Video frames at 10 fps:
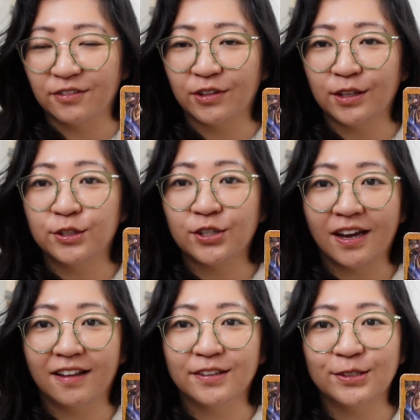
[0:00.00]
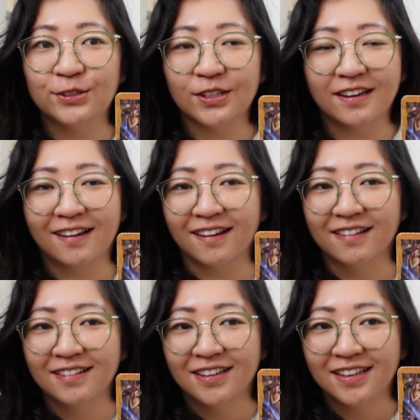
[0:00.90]
really challenging
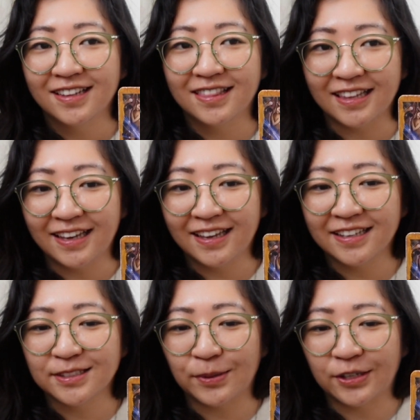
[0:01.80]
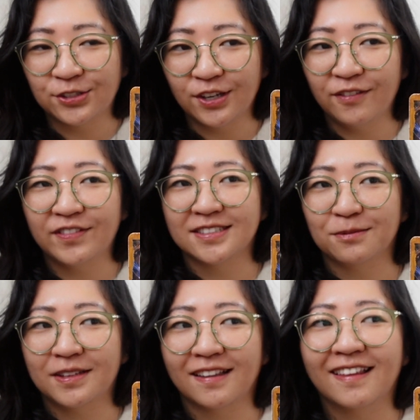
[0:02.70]
thing, especially if it's
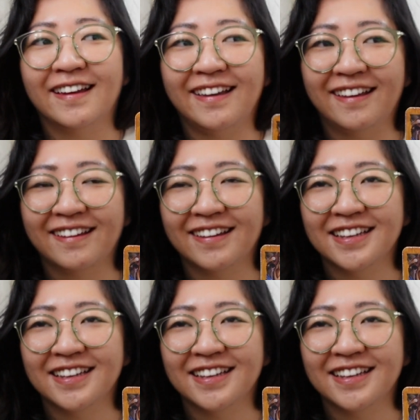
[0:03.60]
something like